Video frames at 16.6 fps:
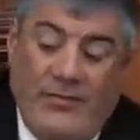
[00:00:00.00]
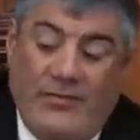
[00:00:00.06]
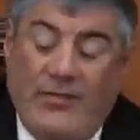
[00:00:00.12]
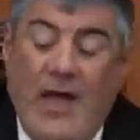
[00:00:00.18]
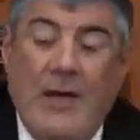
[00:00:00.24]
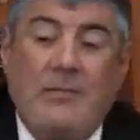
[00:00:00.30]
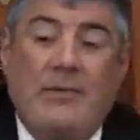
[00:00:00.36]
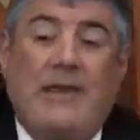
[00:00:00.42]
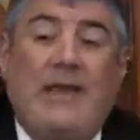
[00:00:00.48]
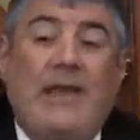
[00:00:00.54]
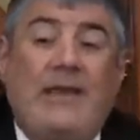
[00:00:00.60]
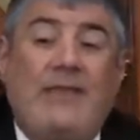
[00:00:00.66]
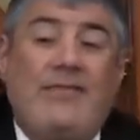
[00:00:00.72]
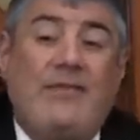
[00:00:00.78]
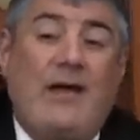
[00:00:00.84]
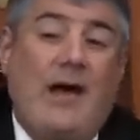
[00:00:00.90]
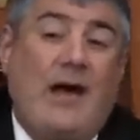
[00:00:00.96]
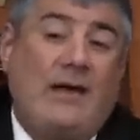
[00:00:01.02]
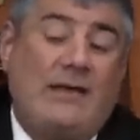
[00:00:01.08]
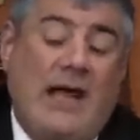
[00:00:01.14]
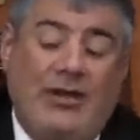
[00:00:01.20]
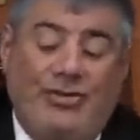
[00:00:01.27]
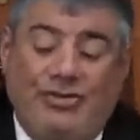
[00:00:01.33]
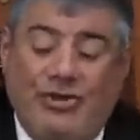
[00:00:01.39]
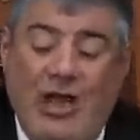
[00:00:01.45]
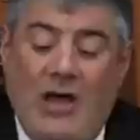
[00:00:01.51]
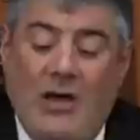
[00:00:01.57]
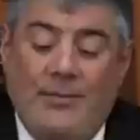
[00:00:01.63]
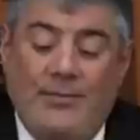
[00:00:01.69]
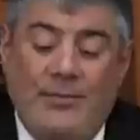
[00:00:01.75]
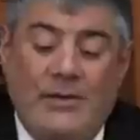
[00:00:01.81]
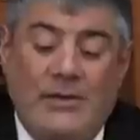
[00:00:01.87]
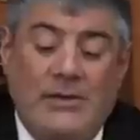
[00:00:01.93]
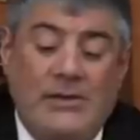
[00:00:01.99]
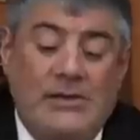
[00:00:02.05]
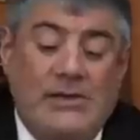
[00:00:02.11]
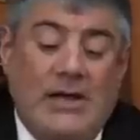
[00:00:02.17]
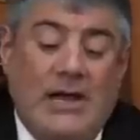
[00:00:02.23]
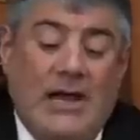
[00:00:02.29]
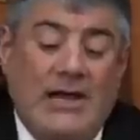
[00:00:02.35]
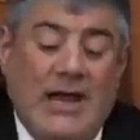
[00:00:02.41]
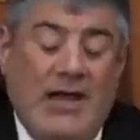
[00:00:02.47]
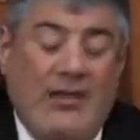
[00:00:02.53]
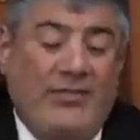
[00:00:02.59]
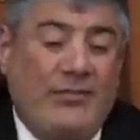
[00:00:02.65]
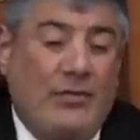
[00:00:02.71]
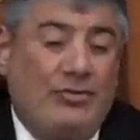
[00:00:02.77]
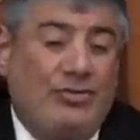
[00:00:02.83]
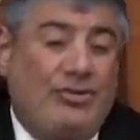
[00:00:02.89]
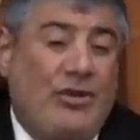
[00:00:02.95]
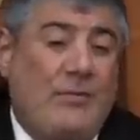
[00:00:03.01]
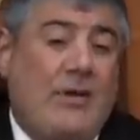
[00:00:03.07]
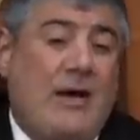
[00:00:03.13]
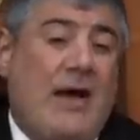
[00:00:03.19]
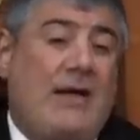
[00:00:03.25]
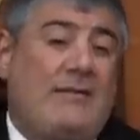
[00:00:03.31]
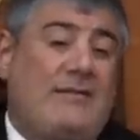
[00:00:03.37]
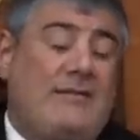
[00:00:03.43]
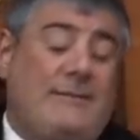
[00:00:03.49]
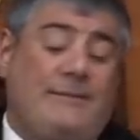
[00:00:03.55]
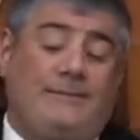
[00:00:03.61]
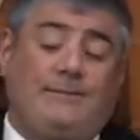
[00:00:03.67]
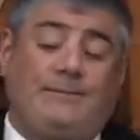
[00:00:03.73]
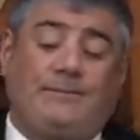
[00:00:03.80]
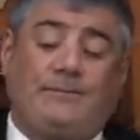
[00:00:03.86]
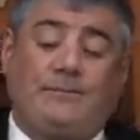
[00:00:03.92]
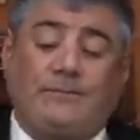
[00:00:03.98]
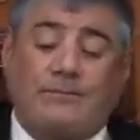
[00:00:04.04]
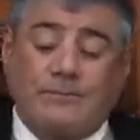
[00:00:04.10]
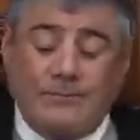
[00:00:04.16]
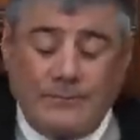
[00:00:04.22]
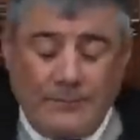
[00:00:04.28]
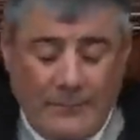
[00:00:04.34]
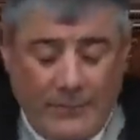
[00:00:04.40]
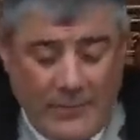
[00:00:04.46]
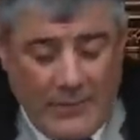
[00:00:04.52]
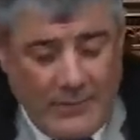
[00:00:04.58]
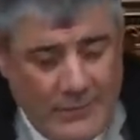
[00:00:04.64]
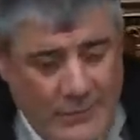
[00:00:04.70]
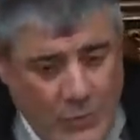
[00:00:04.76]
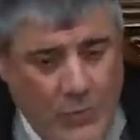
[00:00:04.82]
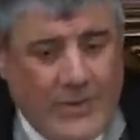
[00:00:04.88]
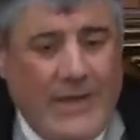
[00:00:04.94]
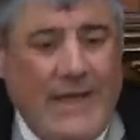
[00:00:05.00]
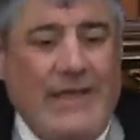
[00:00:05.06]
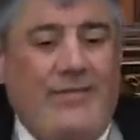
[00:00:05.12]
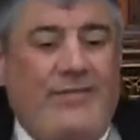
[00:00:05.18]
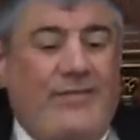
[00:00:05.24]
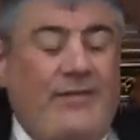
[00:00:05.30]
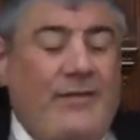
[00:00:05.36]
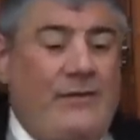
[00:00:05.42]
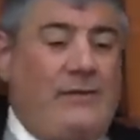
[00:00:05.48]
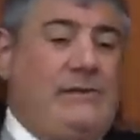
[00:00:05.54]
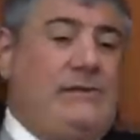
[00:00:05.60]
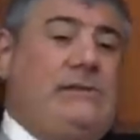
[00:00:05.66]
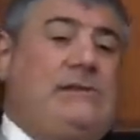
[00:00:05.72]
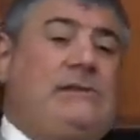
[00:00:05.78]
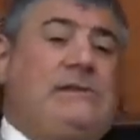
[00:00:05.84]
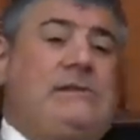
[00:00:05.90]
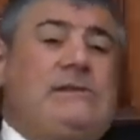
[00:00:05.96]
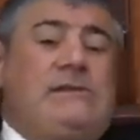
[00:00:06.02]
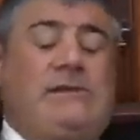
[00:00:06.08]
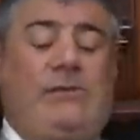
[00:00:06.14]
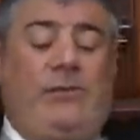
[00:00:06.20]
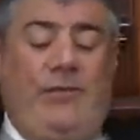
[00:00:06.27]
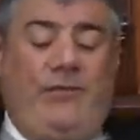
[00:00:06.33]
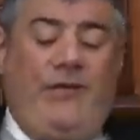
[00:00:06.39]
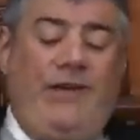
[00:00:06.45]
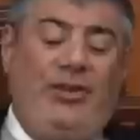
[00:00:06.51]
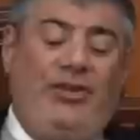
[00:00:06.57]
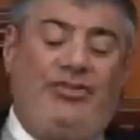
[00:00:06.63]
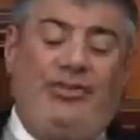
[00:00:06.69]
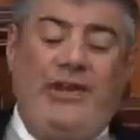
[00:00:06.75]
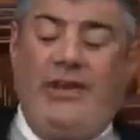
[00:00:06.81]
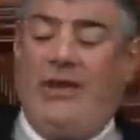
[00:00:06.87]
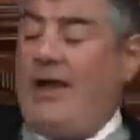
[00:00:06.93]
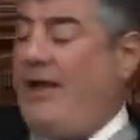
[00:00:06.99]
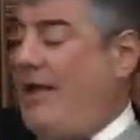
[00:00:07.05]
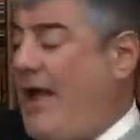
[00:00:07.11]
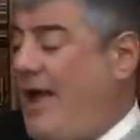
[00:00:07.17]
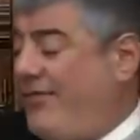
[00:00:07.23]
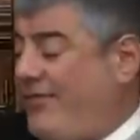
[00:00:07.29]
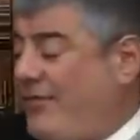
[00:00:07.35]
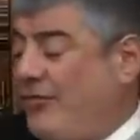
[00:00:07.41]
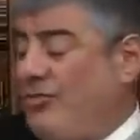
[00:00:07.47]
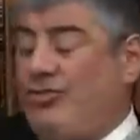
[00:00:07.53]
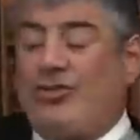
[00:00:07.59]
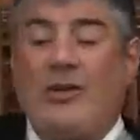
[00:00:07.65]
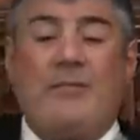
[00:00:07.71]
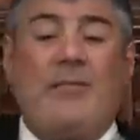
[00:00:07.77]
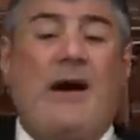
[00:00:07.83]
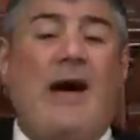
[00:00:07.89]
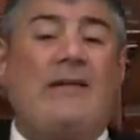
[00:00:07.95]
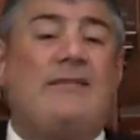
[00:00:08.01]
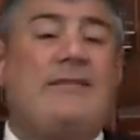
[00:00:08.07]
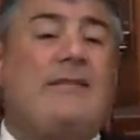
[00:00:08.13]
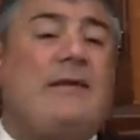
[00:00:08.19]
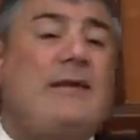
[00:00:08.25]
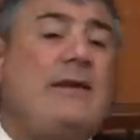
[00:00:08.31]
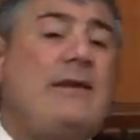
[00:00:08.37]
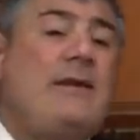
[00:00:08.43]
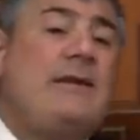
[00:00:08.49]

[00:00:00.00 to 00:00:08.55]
Some kids are not sharp. I asked on Shabbat, two kids. We finished here. I asked on Shabbat,